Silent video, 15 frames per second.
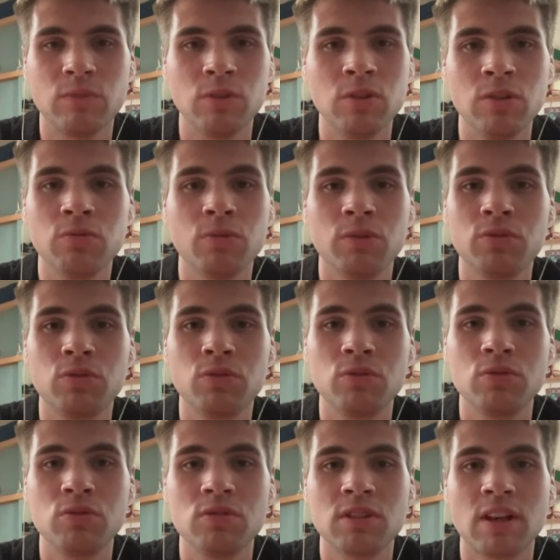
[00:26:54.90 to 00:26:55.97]
You don't want to
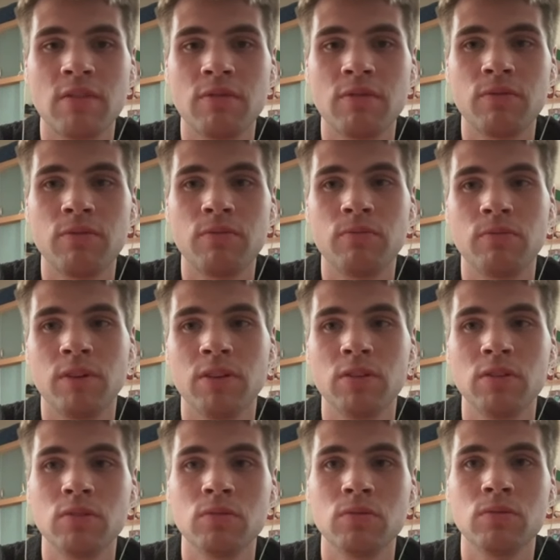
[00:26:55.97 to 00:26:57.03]
just have, I
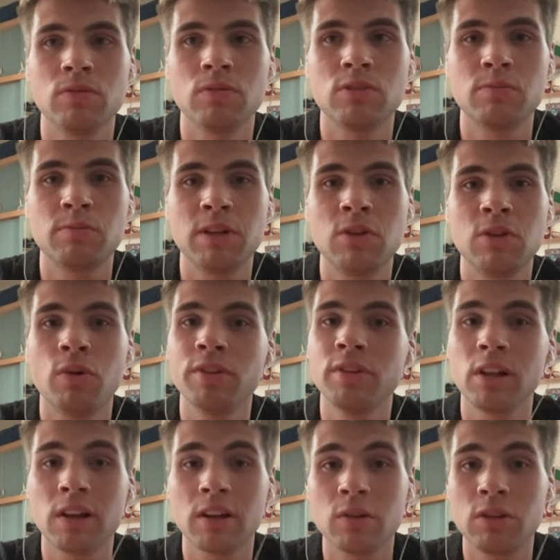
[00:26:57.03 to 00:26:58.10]
don't know, speak one
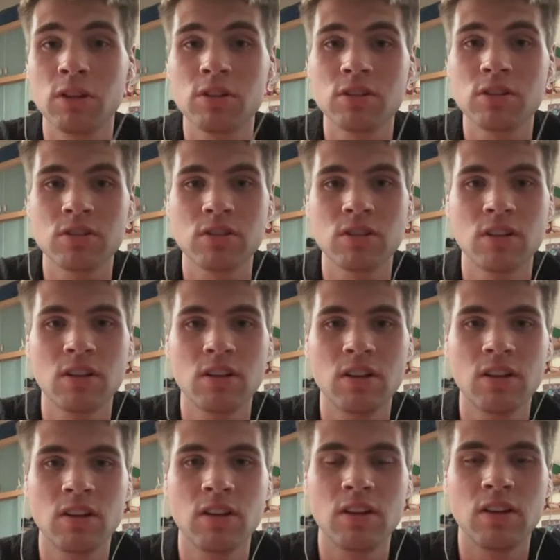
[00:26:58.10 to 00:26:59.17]
language,
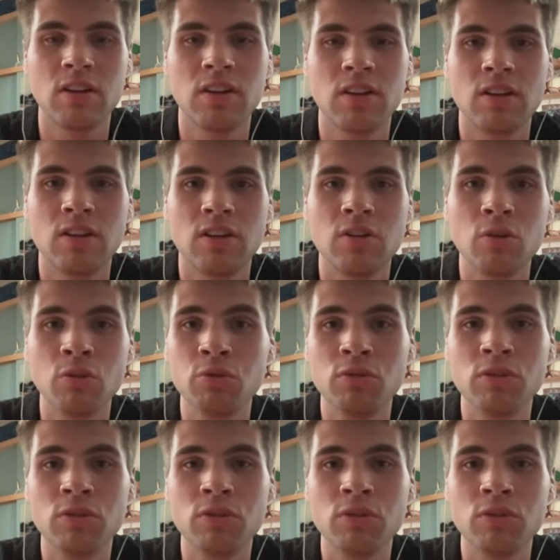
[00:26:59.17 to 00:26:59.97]
go